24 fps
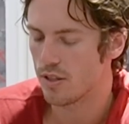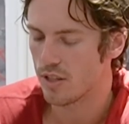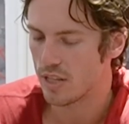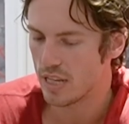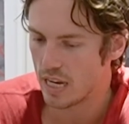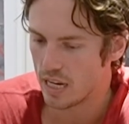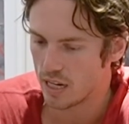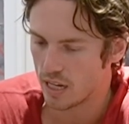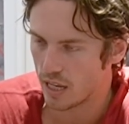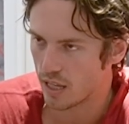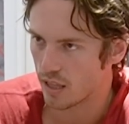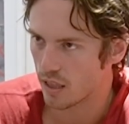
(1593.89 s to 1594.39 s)

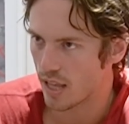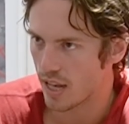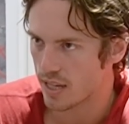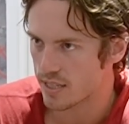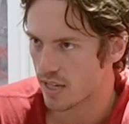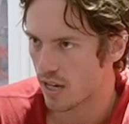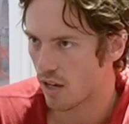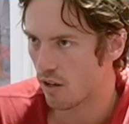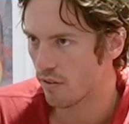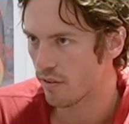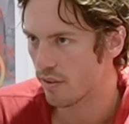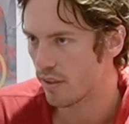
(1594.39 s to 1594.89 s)
eating less
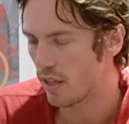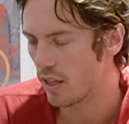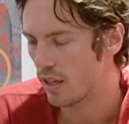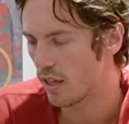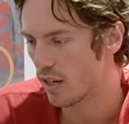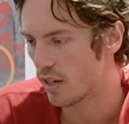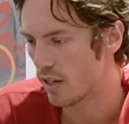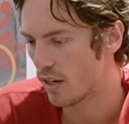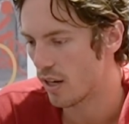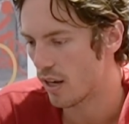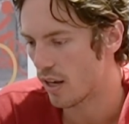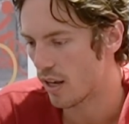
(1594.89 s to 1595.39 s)
healthy
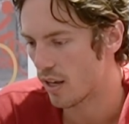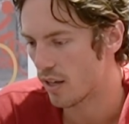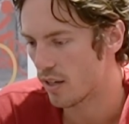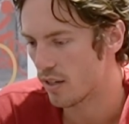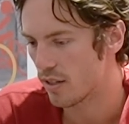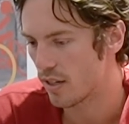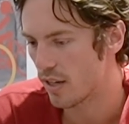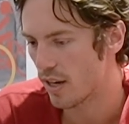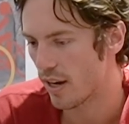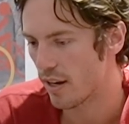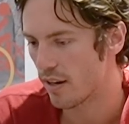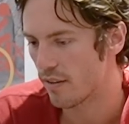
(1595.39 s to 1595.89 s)
and
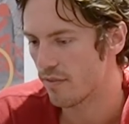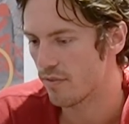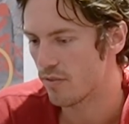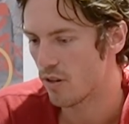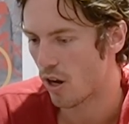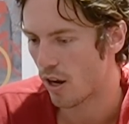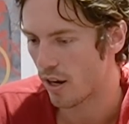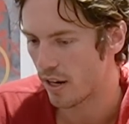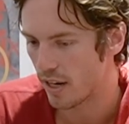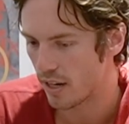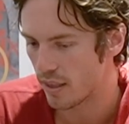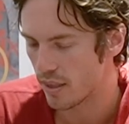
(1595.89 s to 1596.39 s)
and kind of
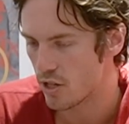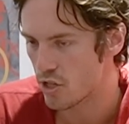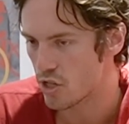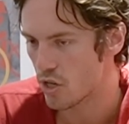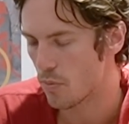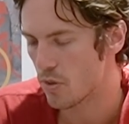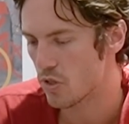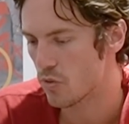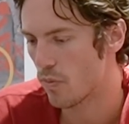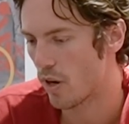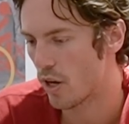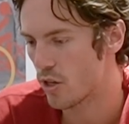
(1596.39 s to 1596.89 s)
not hitting the
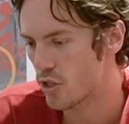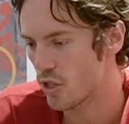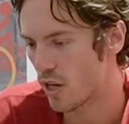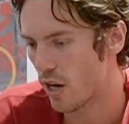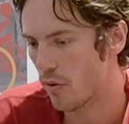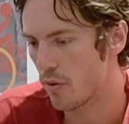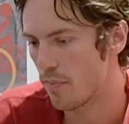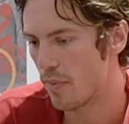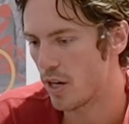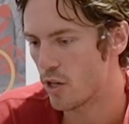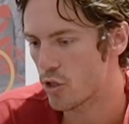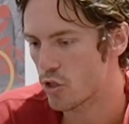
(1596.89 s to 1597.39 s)
gym as much. And I
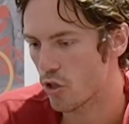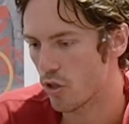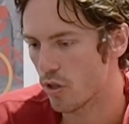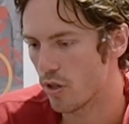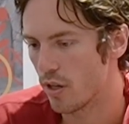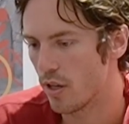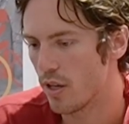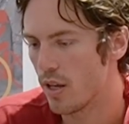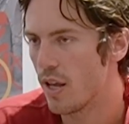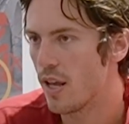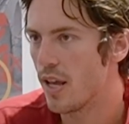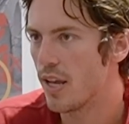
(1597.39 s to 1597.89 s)
would make sure
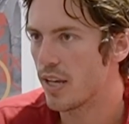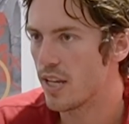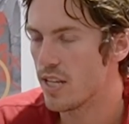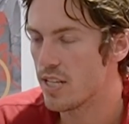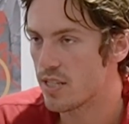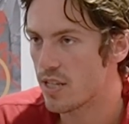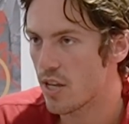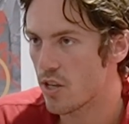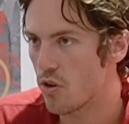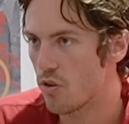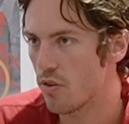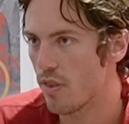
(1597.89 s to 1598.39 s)
to
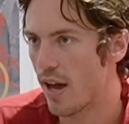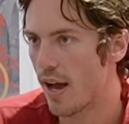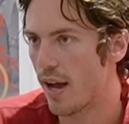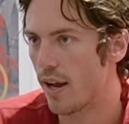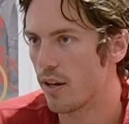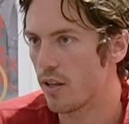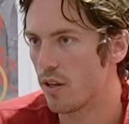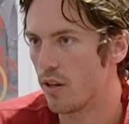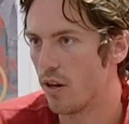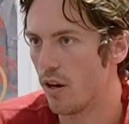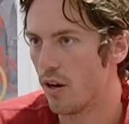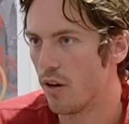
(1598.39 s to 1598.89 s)
continue that,
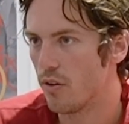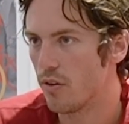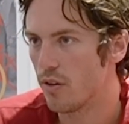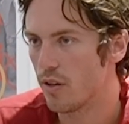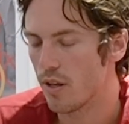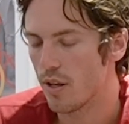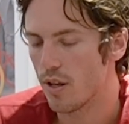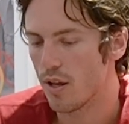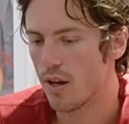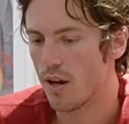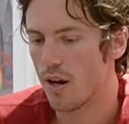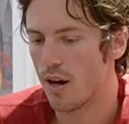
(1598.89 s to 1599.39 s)
you know,
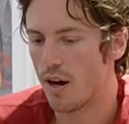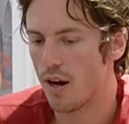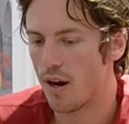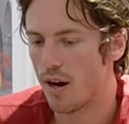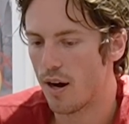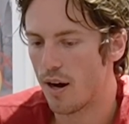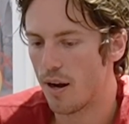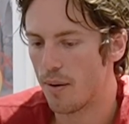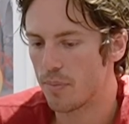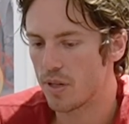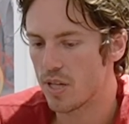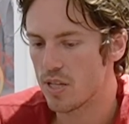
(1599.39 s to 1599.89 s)

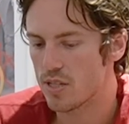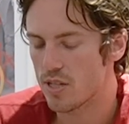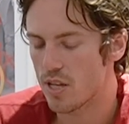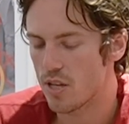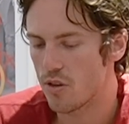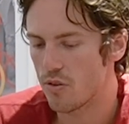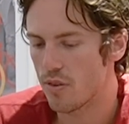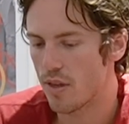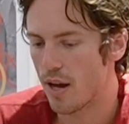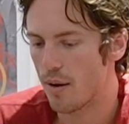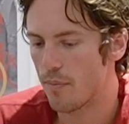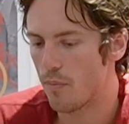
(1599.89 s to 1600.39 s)
um,
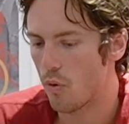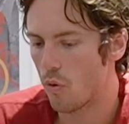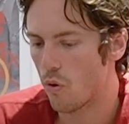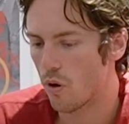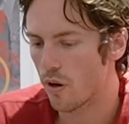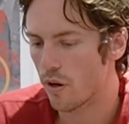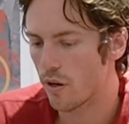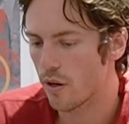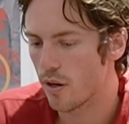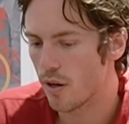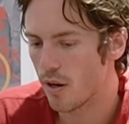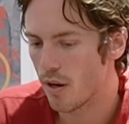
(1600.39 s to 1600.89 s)
continue that
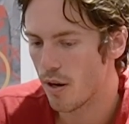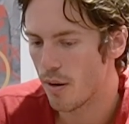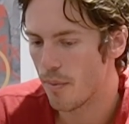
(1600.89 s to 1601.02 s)
more.